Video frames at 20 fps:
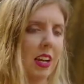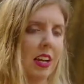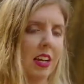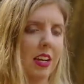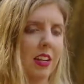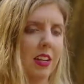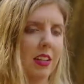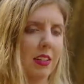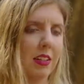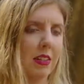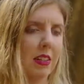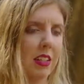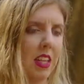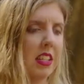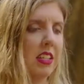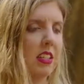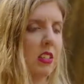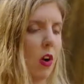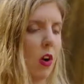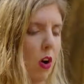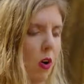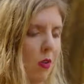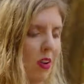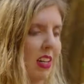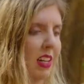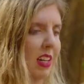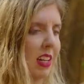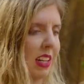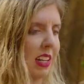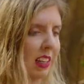This is
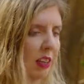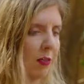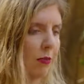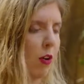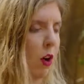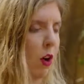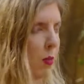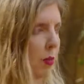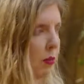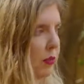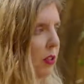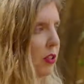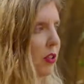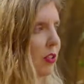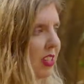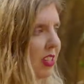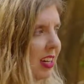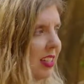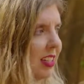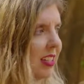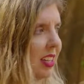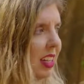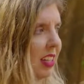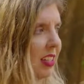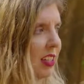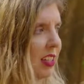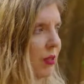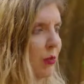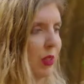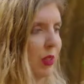already like a form of digitalization.